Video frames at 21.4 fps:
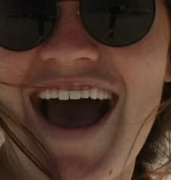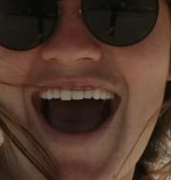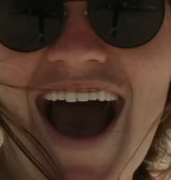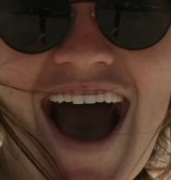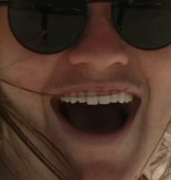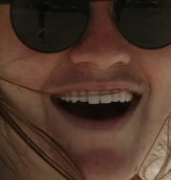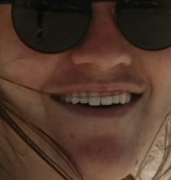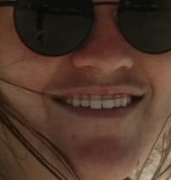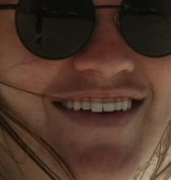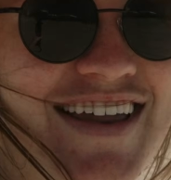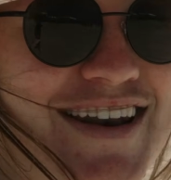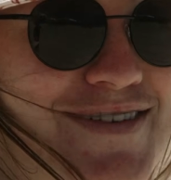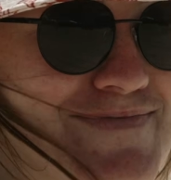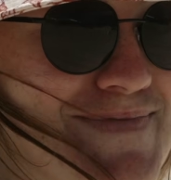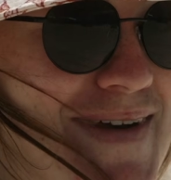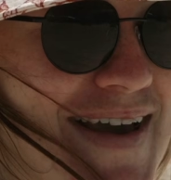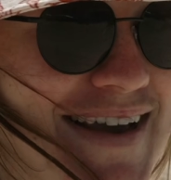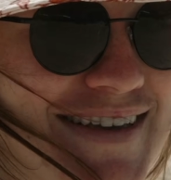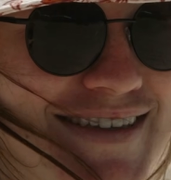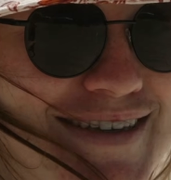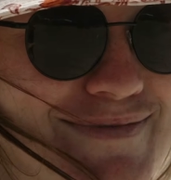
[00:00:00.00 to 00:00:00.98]
have an
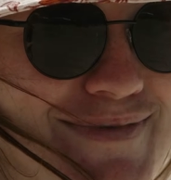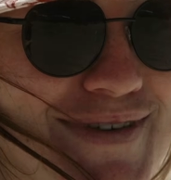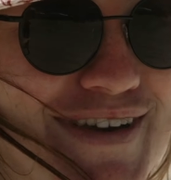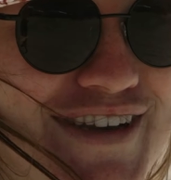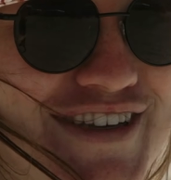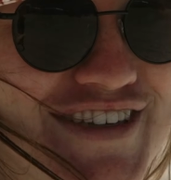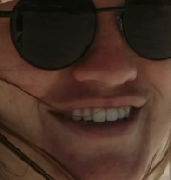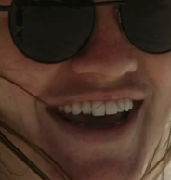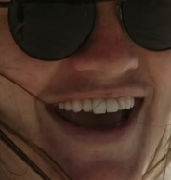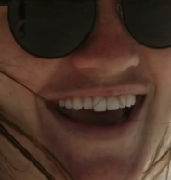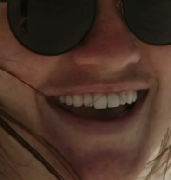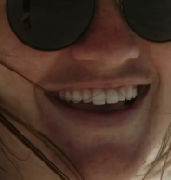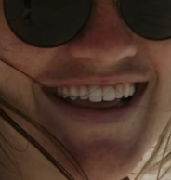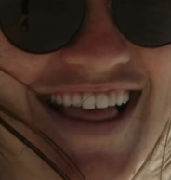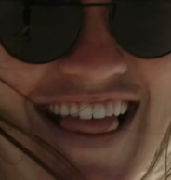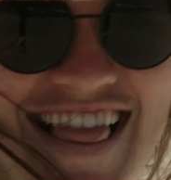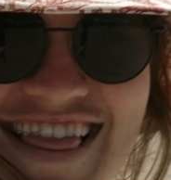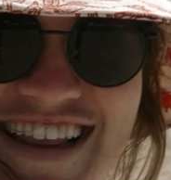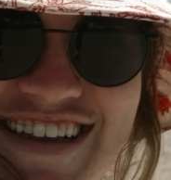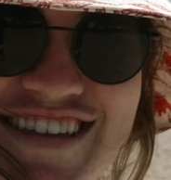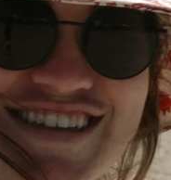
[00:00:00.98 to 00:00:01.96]
amazing beach day.
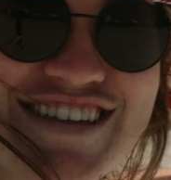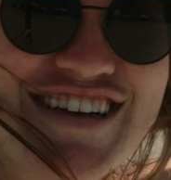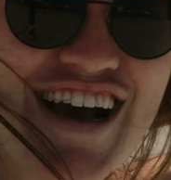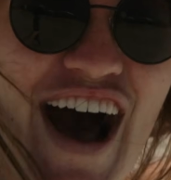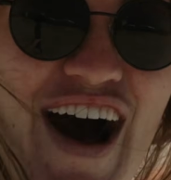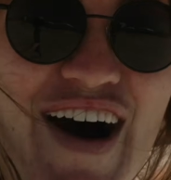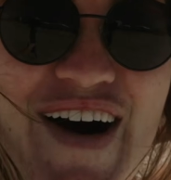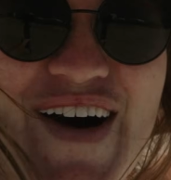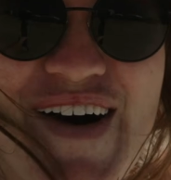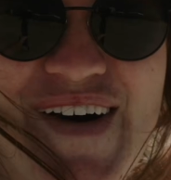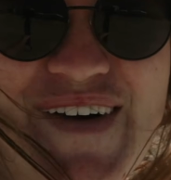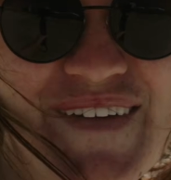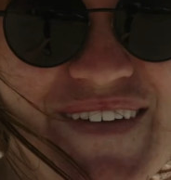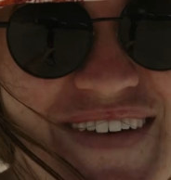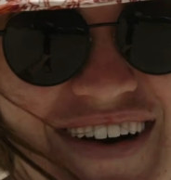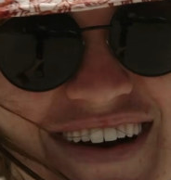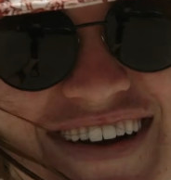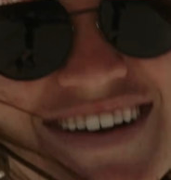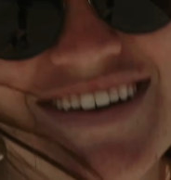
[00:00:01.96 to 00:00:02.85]
Let's go!